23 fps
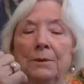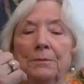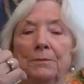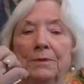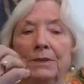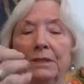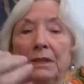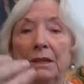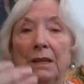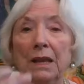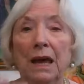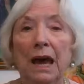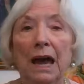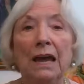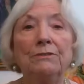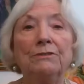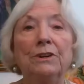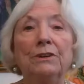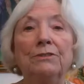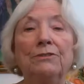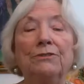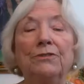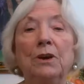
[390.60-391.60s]

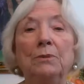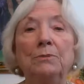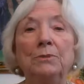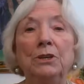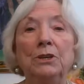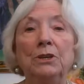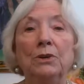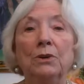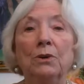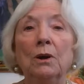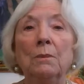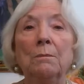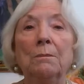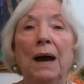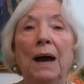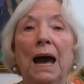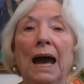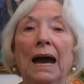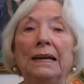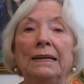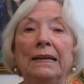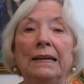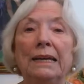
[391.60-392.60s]
saliva from your
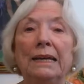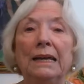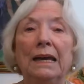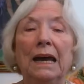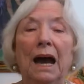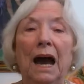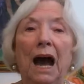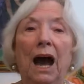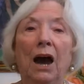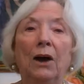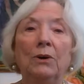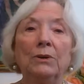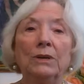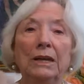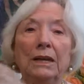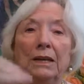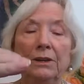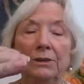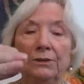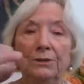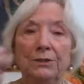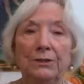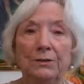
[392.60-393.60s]
body out
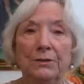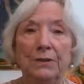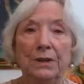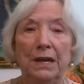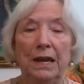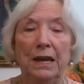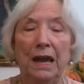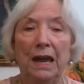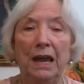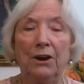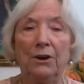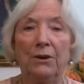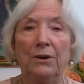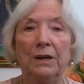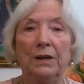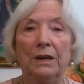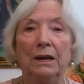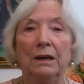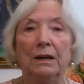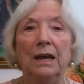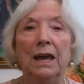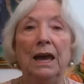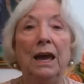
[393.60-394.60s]
into the
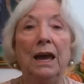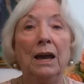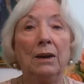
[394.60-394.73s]
area